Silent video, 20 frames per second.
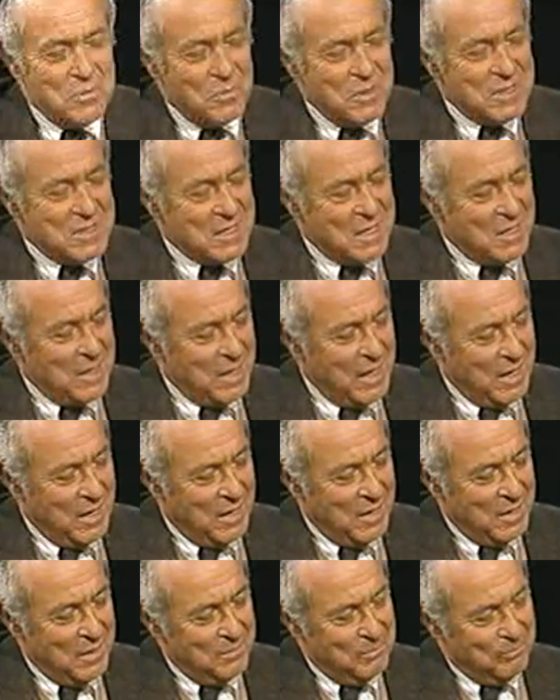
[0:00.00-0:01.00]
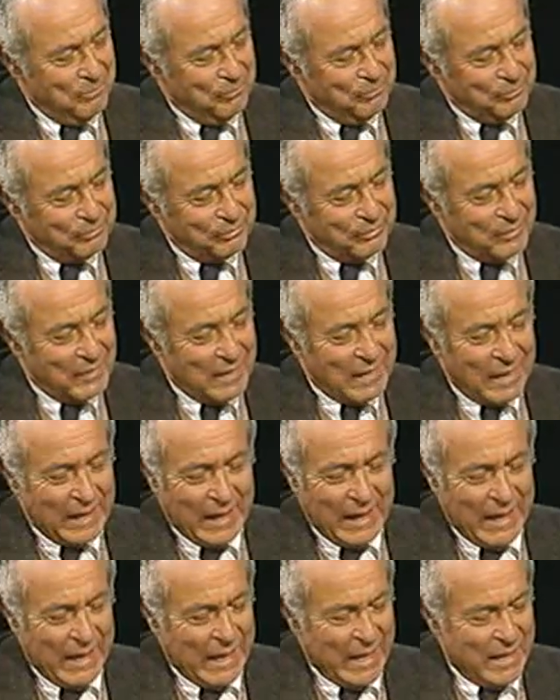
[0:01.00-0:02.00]
Wiesel,
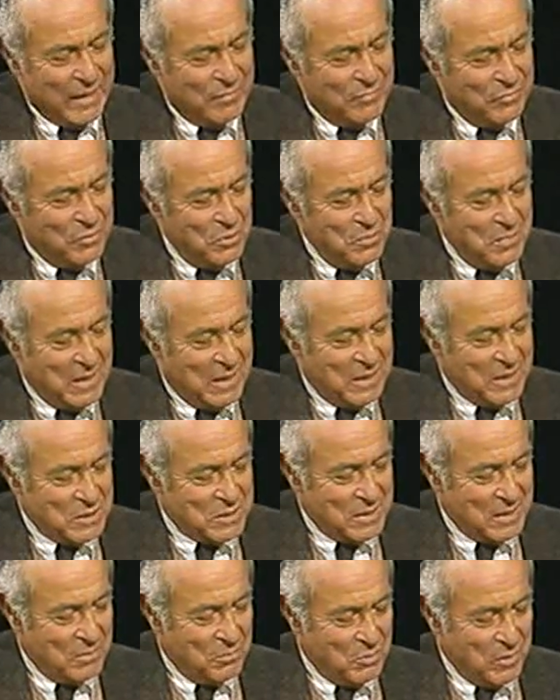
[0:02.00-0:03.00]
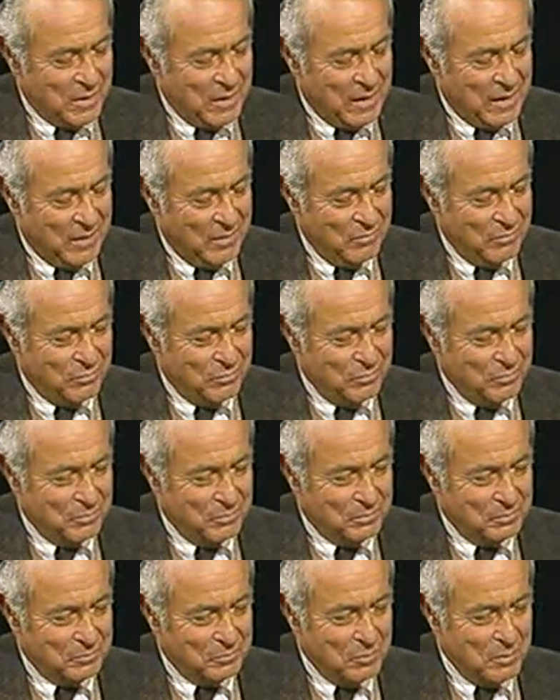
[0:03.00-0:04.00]
in the few minutes that we have
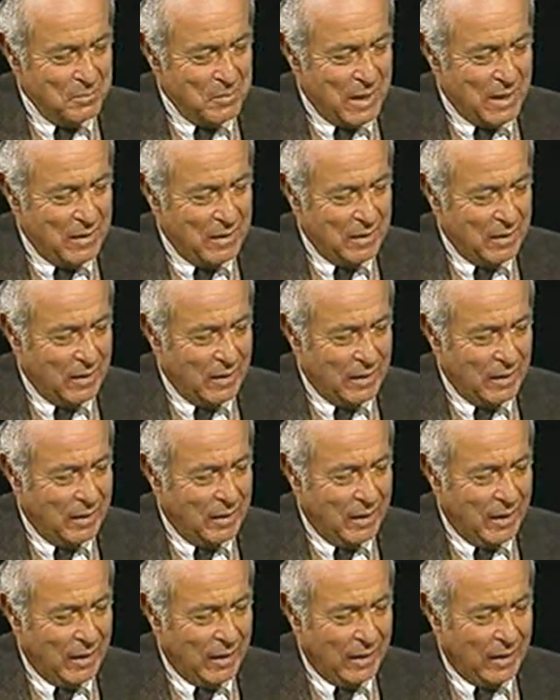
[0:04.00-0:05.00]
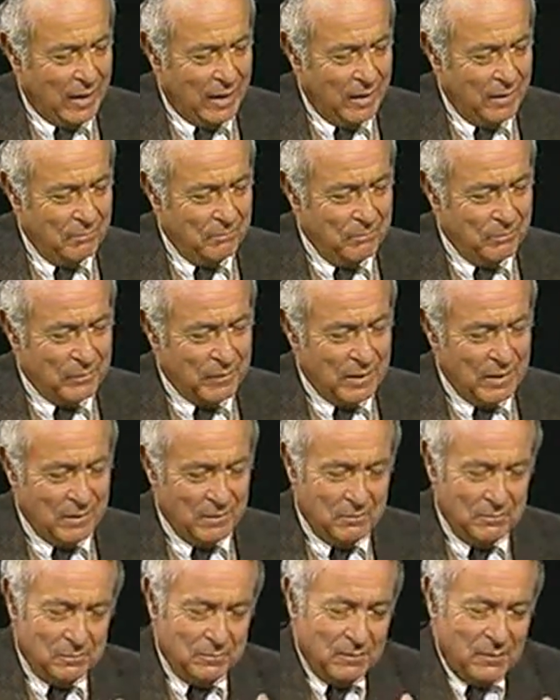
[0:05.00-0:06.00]
remaining, and I
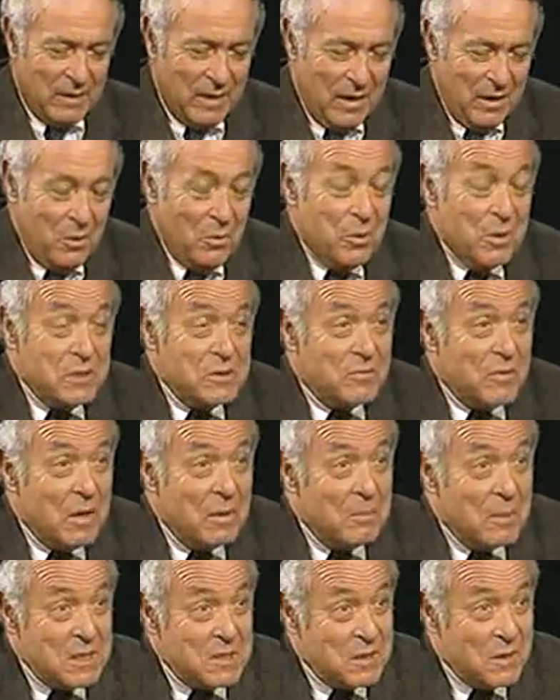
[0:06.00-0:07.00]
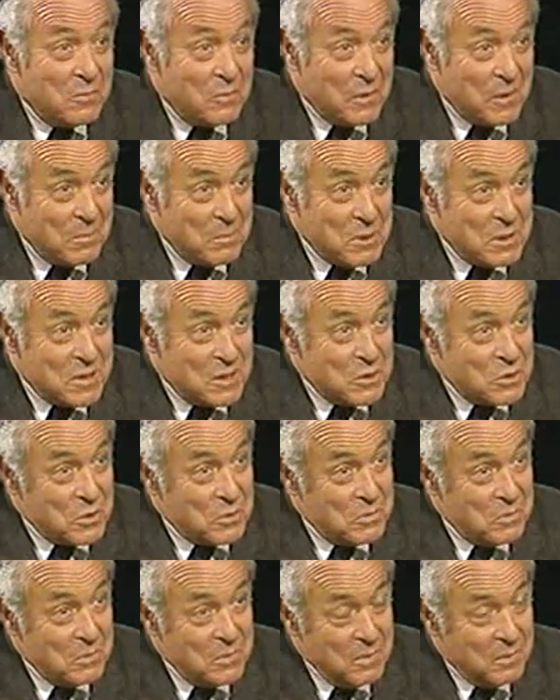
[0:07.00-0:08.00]
always find myself in the
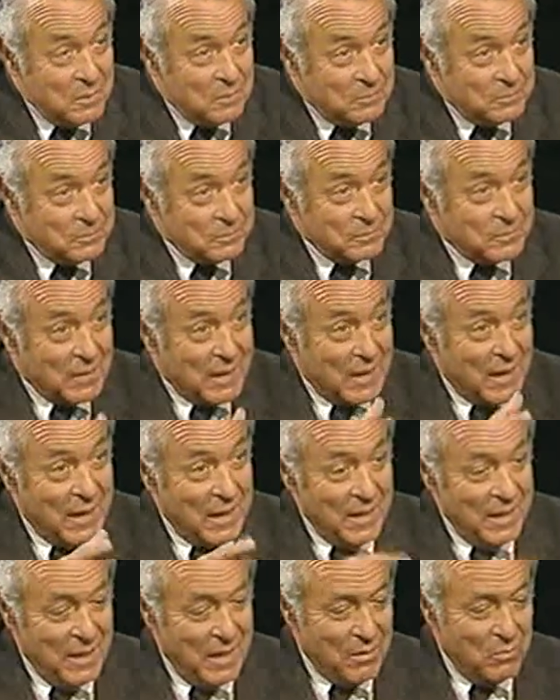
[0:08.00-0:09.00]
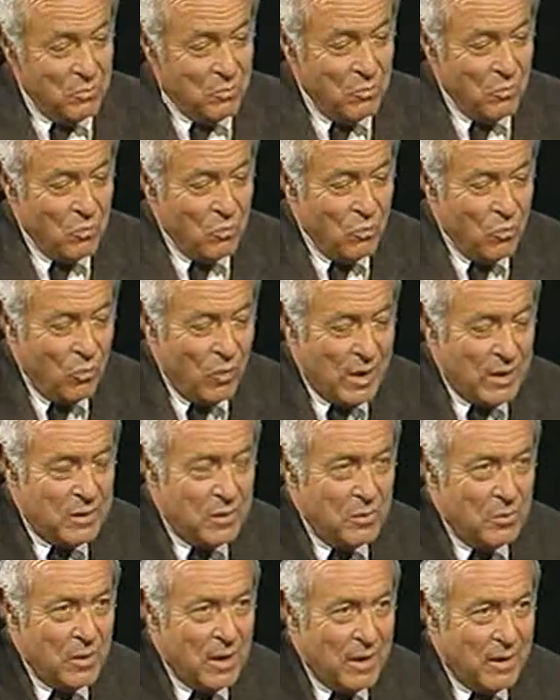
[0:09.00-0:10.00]
position that when
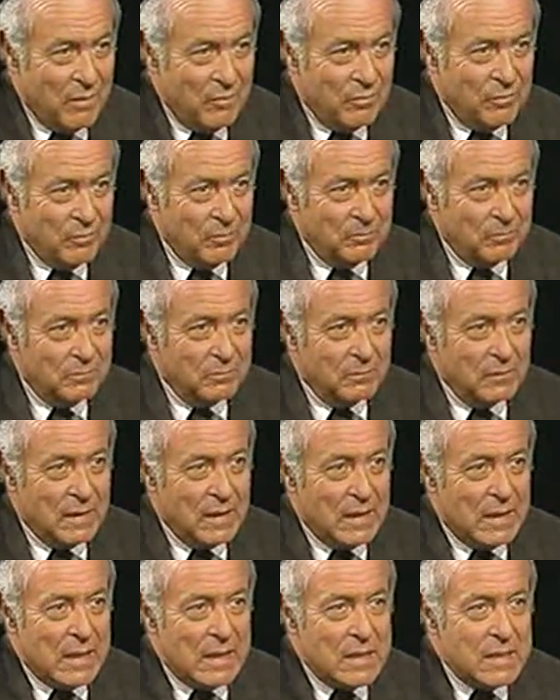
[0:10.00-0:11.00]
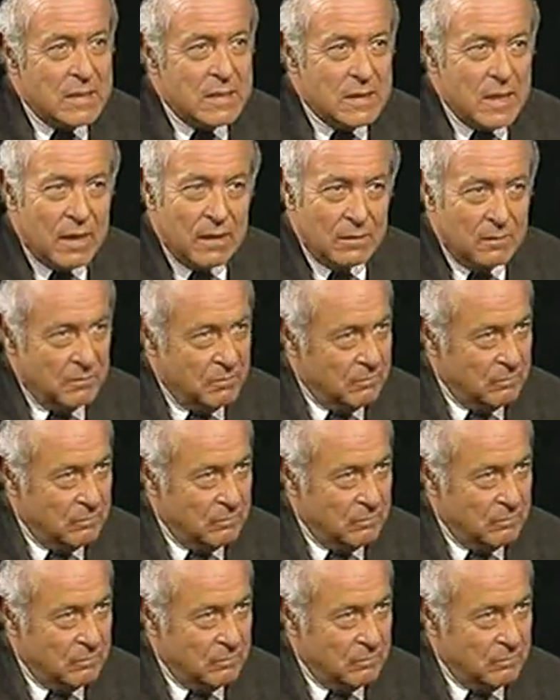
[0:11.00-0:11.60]
you have said